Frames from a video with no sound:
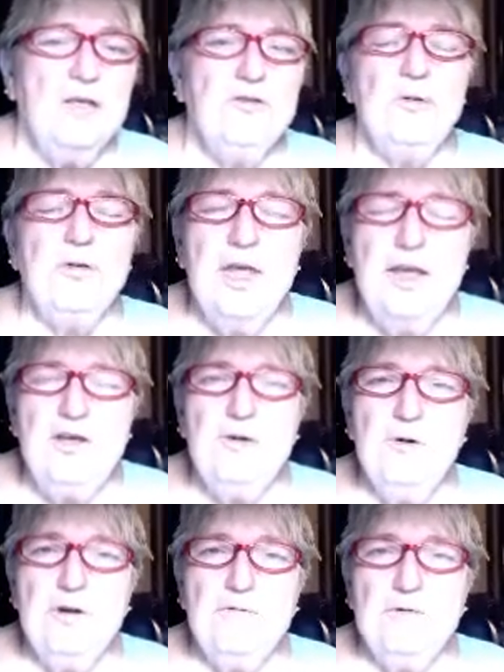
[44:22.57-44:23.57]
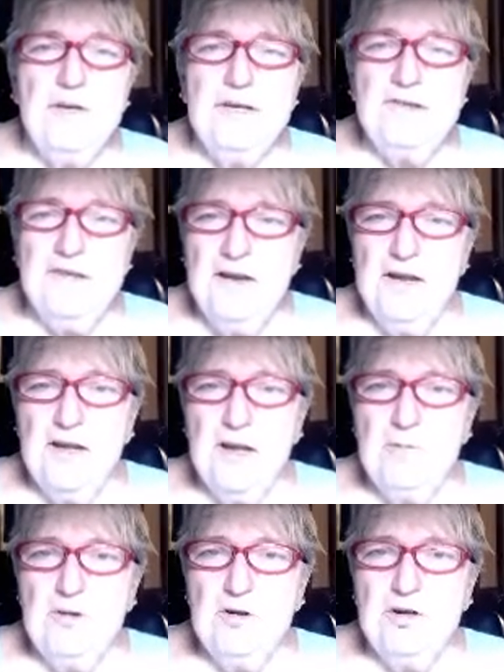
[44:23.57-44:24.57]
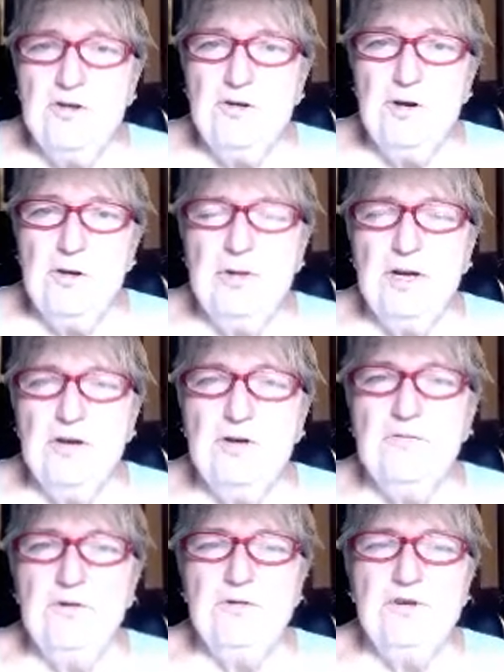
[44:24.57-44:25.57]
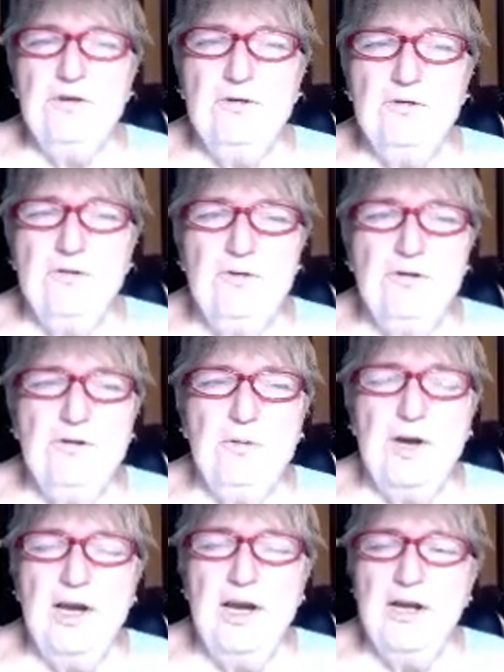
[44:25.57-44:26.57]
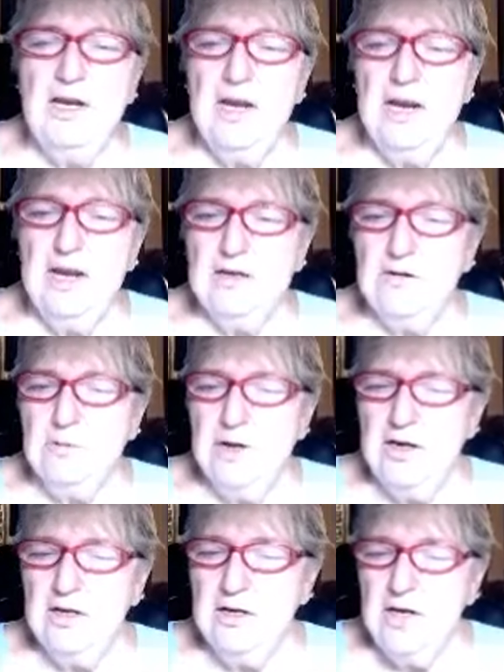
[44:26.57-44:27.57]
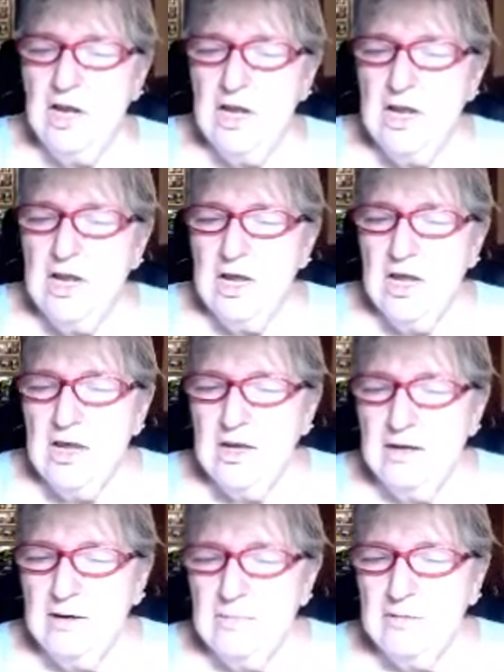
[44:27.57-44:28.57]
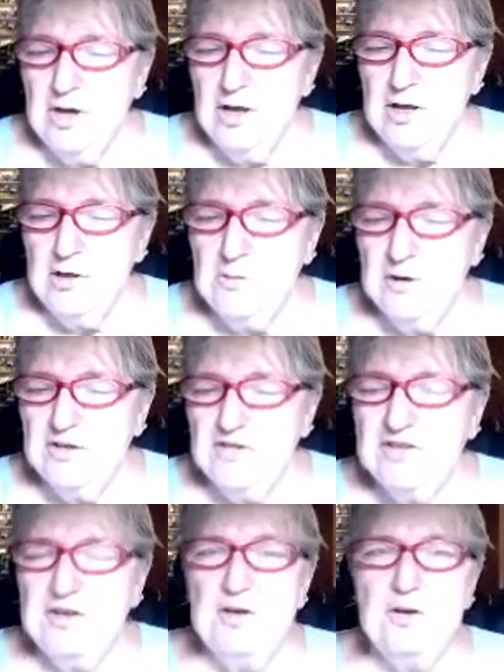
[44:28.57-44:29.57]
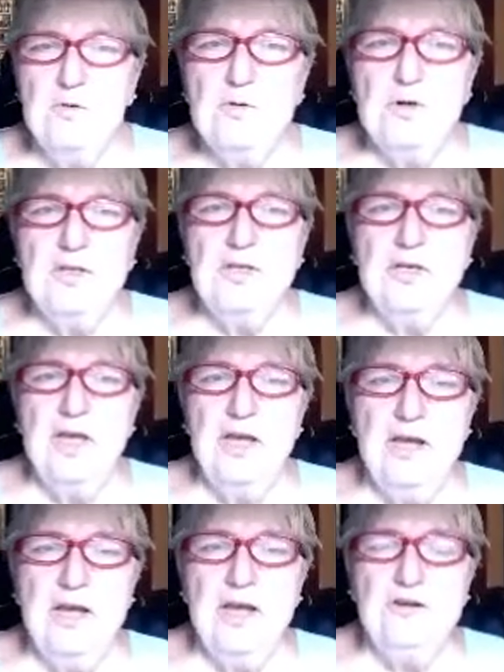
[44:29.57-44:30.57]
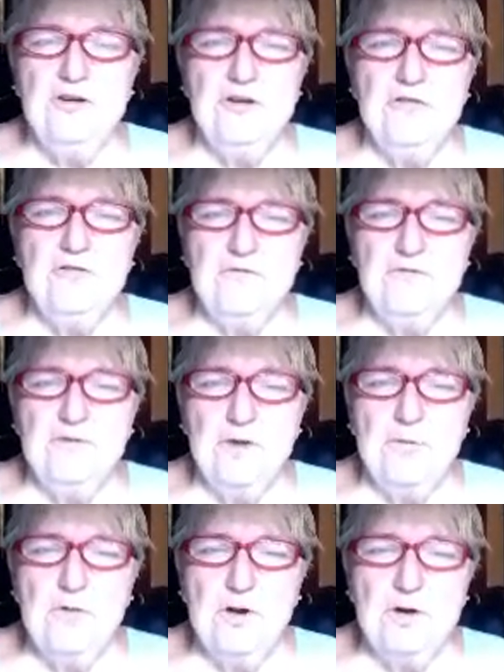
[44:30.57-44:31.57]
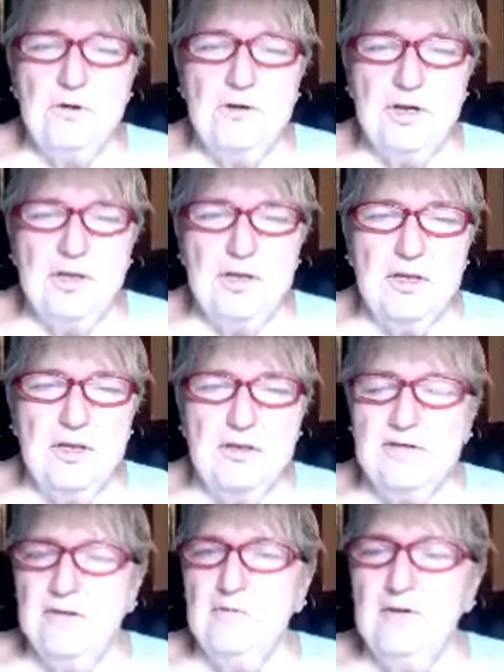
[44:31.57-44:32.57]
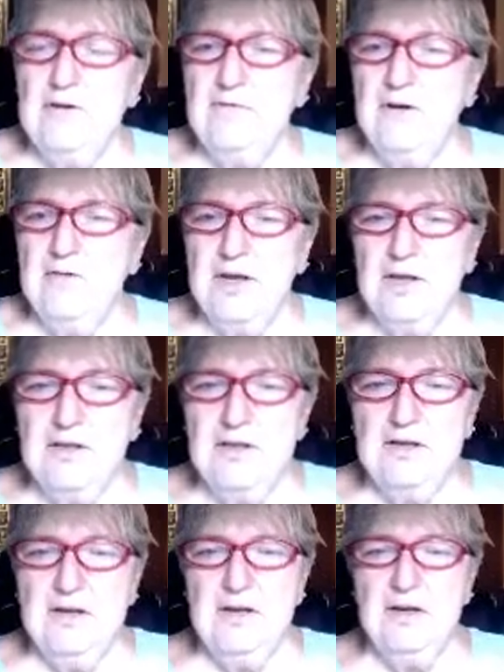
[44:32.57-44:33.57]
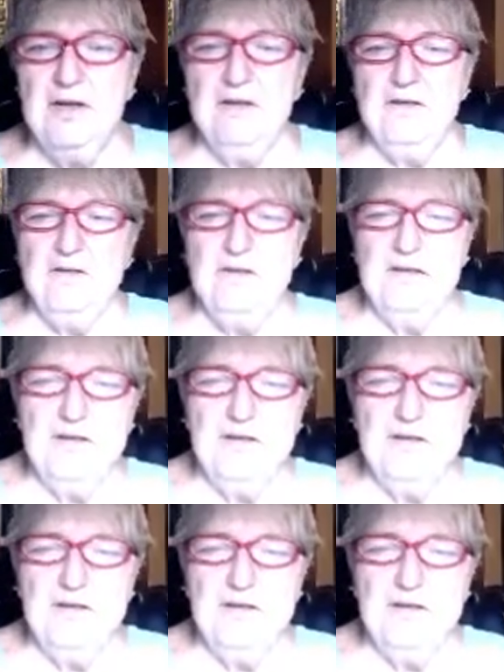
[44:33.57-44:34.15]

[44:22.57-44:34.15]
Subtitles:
So thank you all for listening. I'm going to turn it back over to Dwayne. And Dwayne, Kyle wants to know what the KH of the water in the 75-gallon tank is.